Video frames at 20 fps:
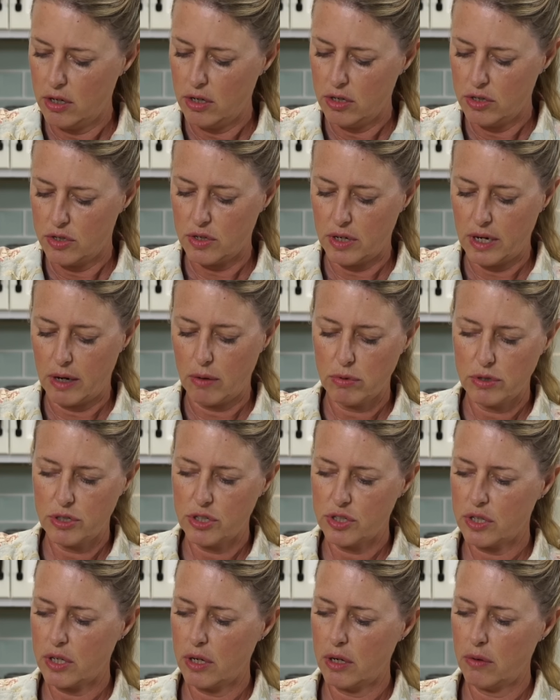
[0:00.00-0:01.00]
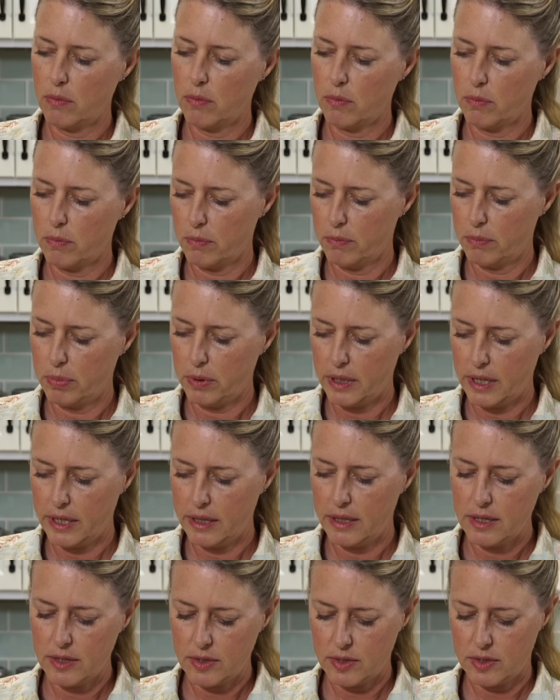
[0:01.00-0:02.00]
So now we're just going to
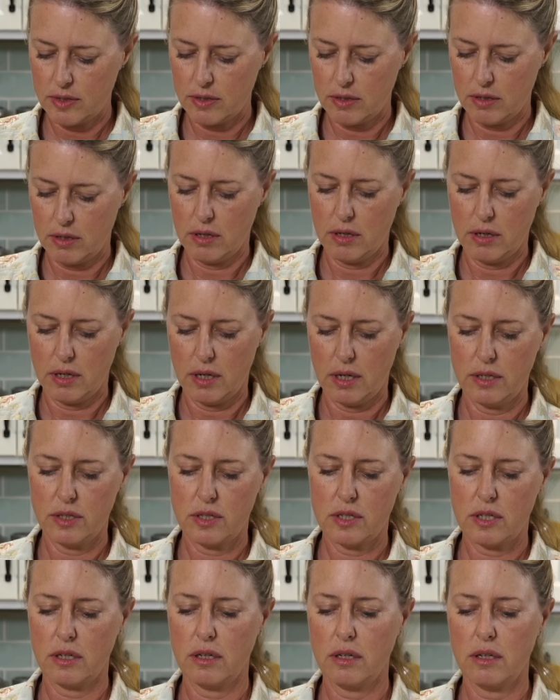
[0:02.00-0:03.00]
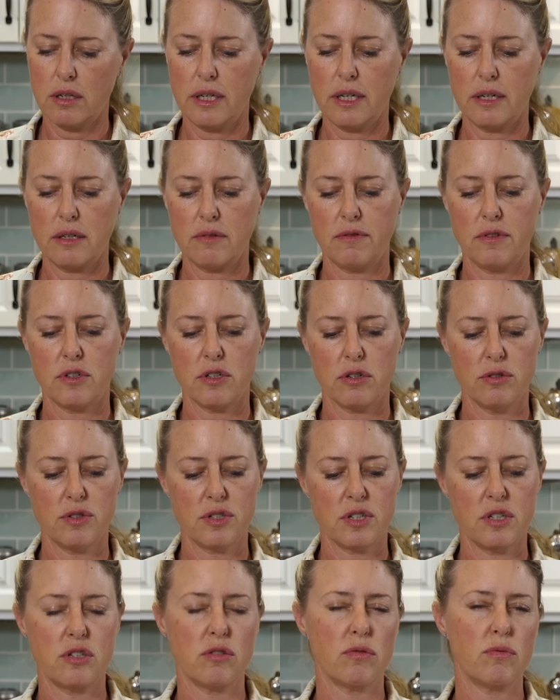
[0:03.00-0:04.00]
blend this until it turns
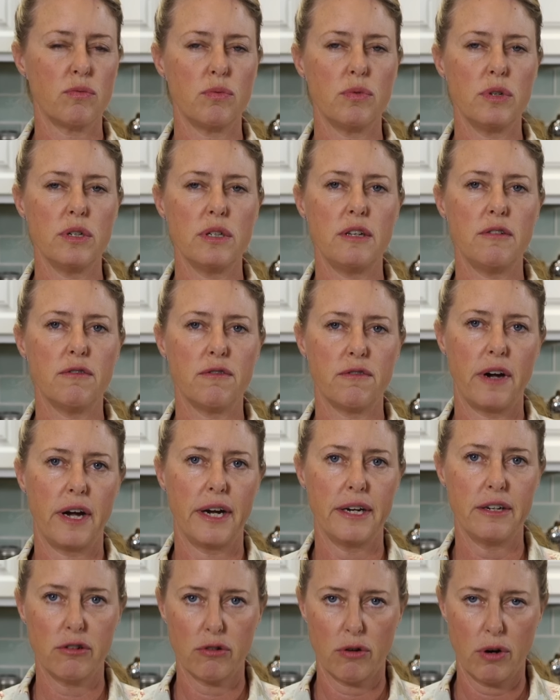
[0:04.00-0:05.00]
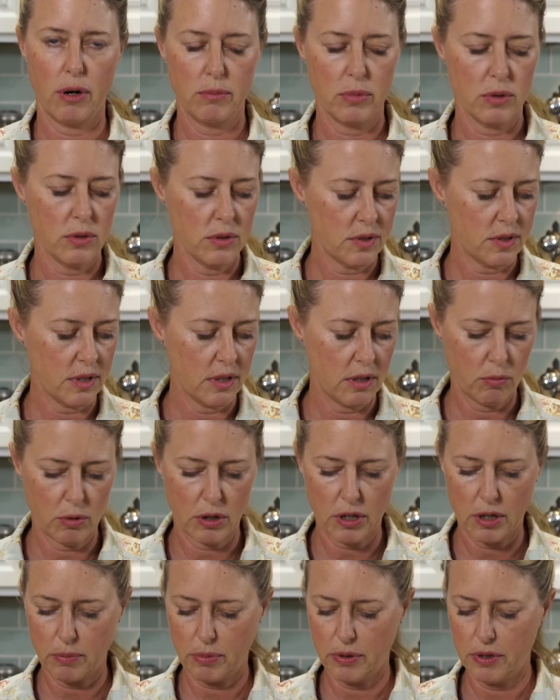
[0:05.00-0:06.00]
into really fine crumbles, and then we're
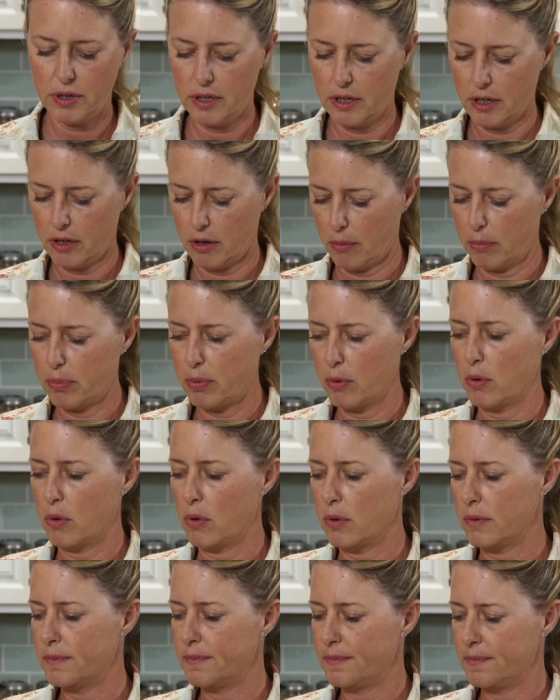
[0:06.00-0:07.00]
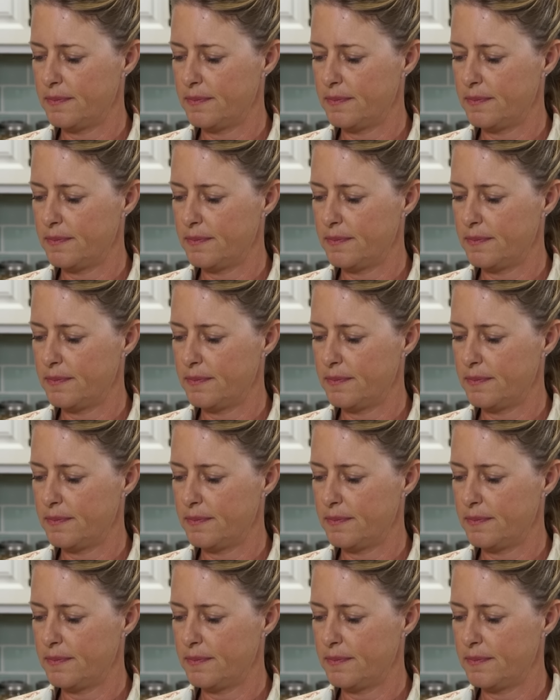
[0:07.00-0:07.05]
going to put it in our bowl.